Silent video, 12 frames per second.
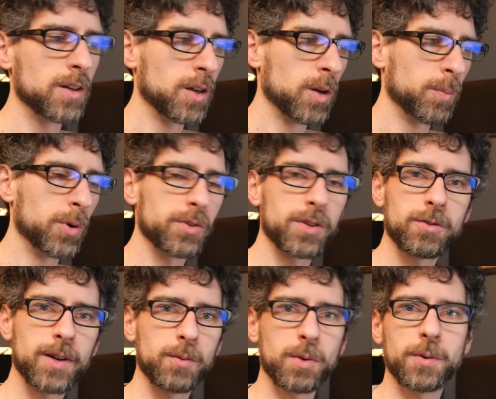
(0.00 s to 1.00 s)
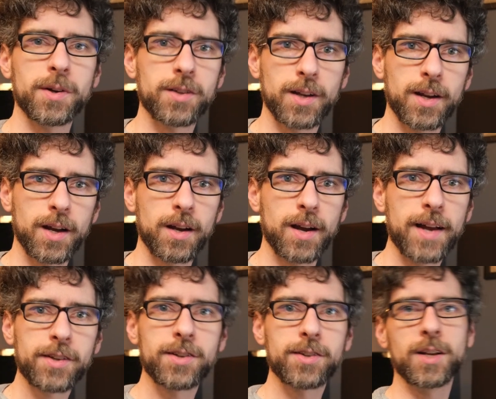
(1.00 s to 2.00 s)
post a thread where we said,
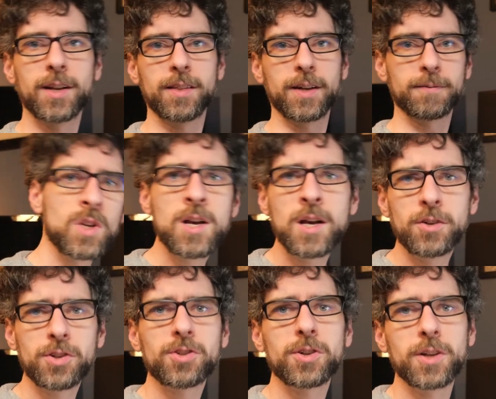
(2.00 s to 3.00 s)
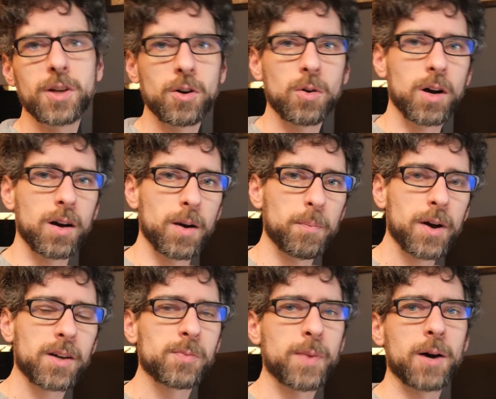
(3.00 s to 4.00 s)
ask us anything. Just so you know,
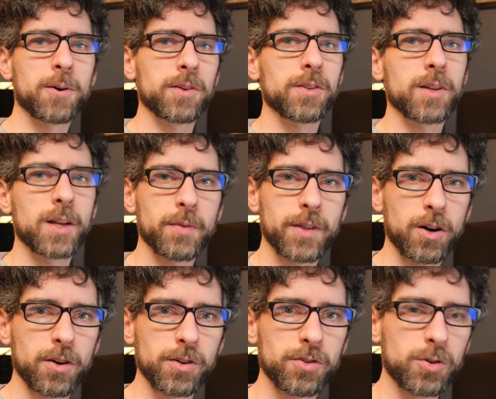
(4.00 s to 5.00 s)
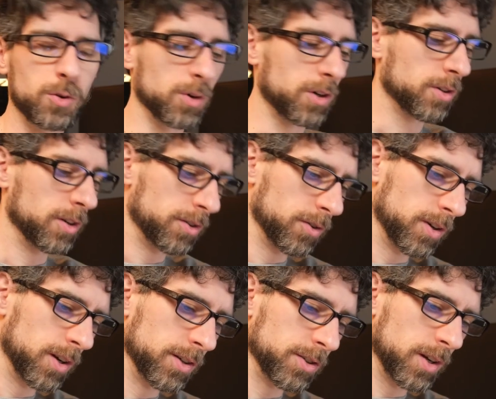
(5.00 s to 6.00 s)
Poxs Power is the name of the artist who works on Soda
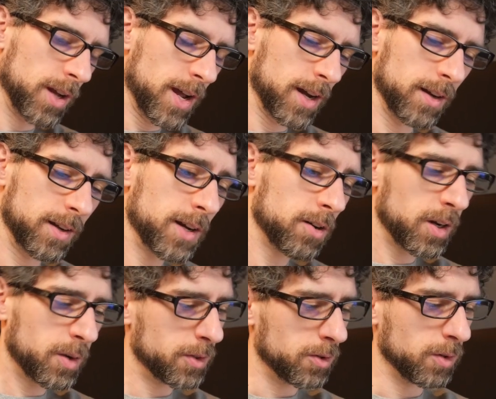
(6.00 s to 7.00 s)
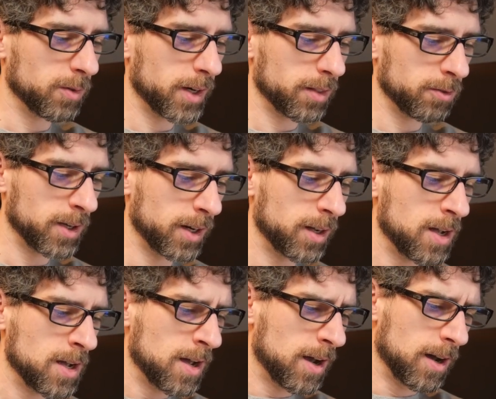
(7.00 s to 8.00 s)
Dungeon, and he already went through the Reddit thread.
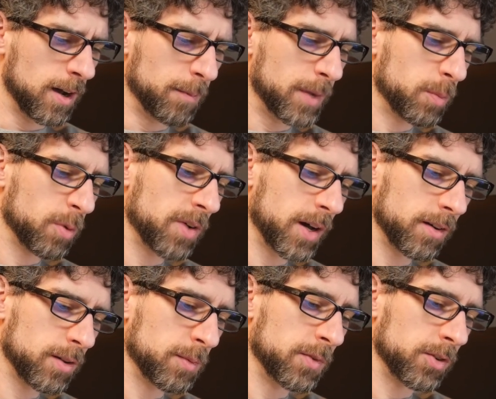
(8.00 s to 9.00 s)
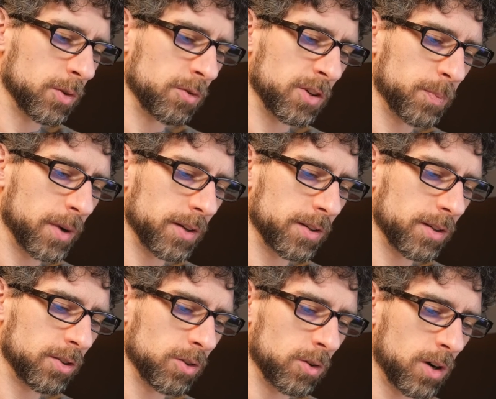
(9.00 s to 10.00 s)
He provided some of his own
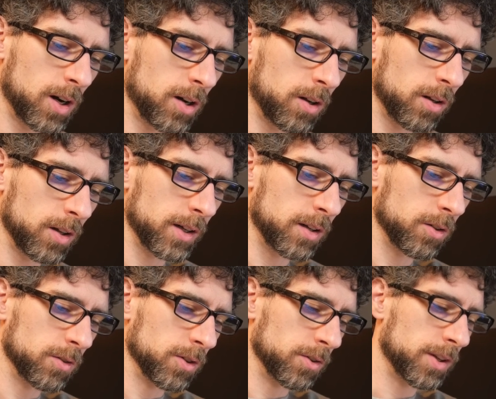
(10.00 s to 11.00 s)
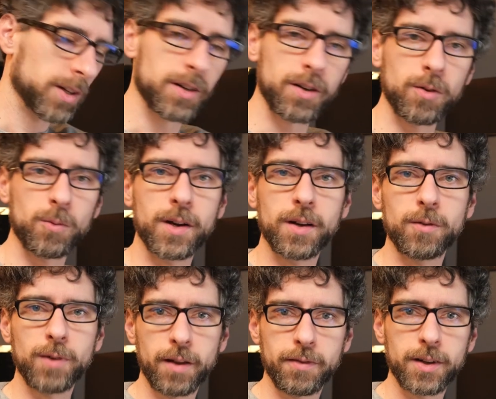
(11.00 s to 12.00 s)
responses, so I'll include those here when
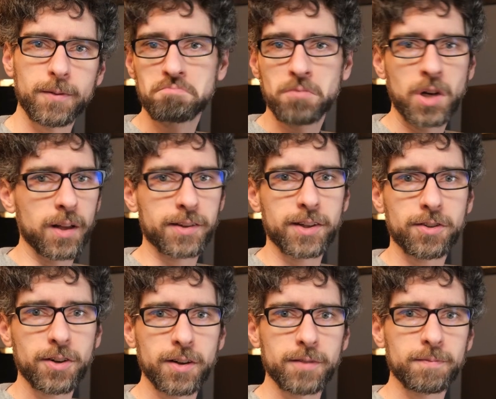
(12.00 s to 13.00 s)
relevant. Let's get started.